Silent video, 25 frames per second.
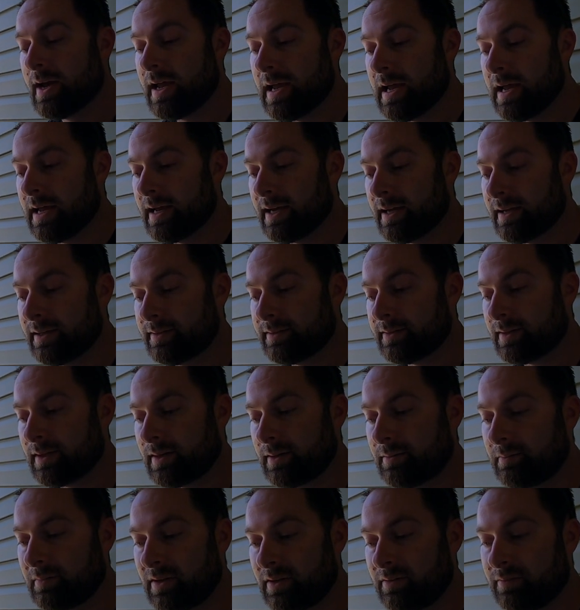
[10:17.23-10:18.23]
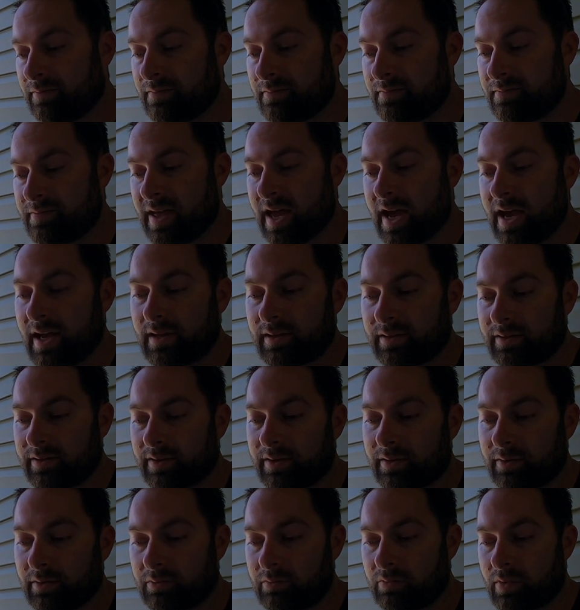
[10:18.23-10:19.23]
And if that
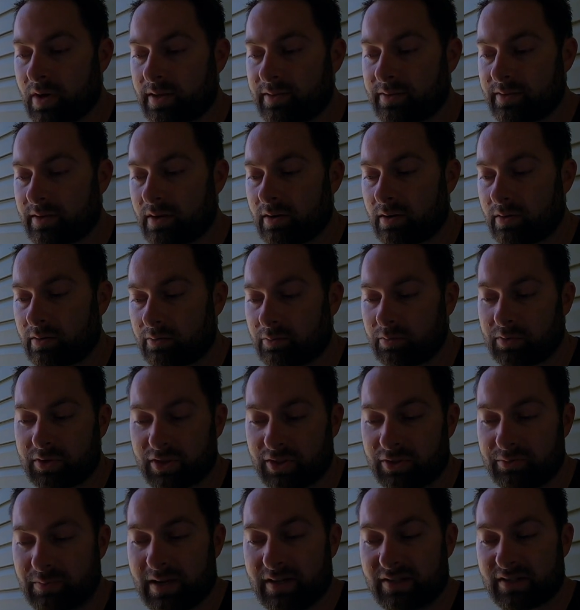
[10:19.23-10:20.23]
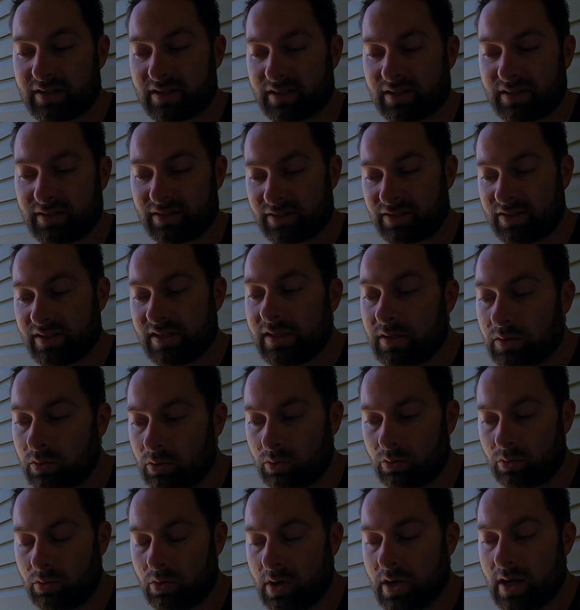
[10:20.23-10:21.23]
right there, which is basically a
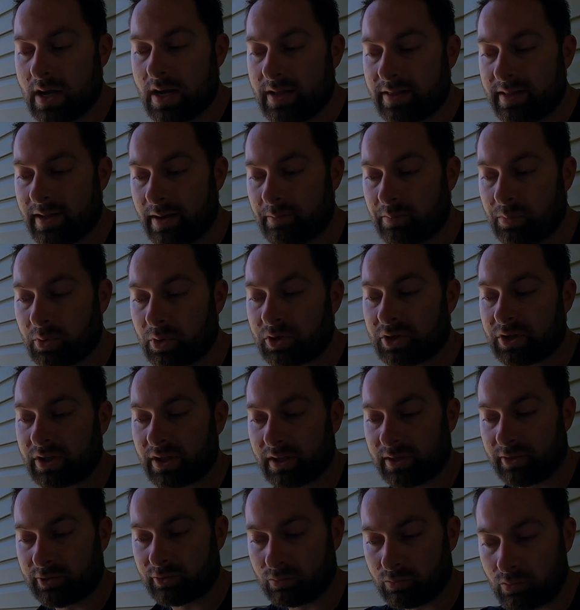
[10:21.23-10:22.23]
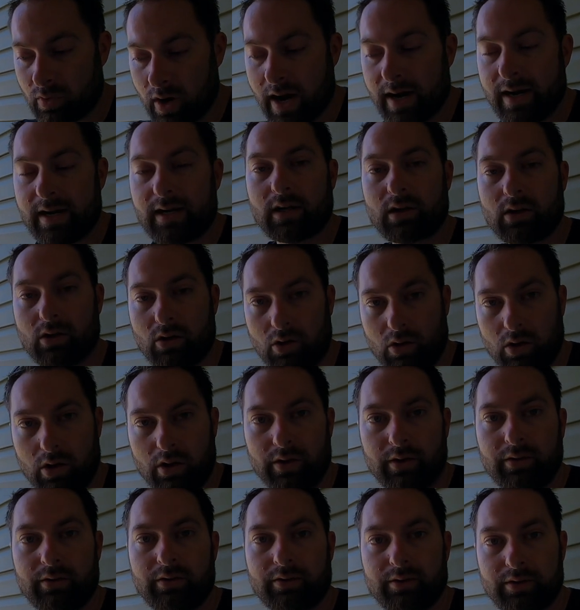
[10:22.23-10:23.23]
seal, that bushing, it's riding
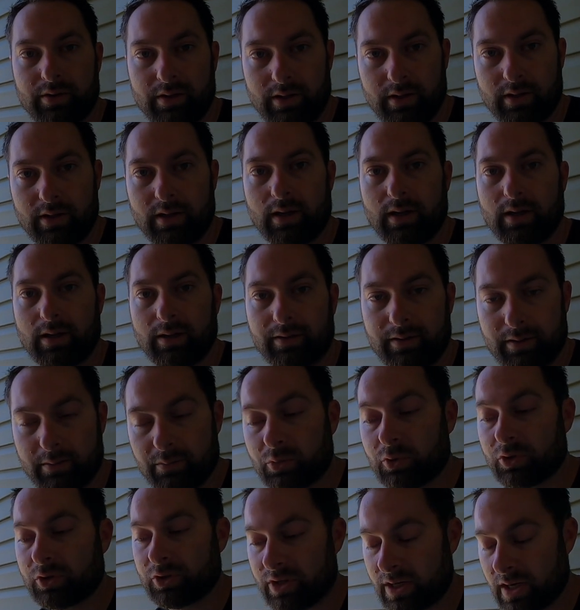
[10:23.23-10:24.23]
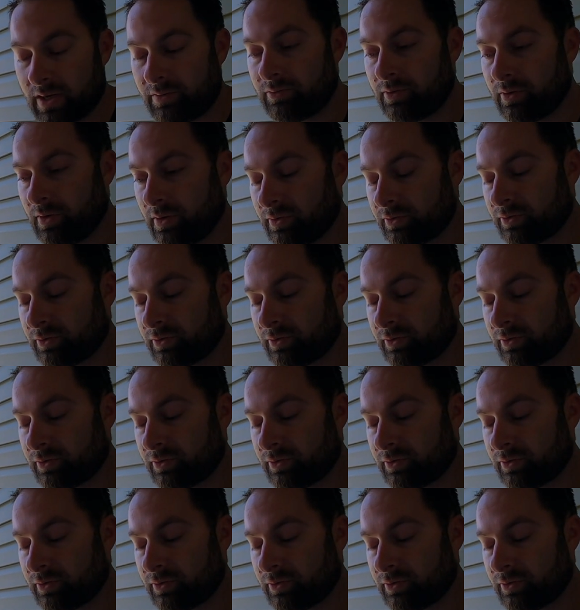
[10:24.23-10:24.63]
on the input shaft there.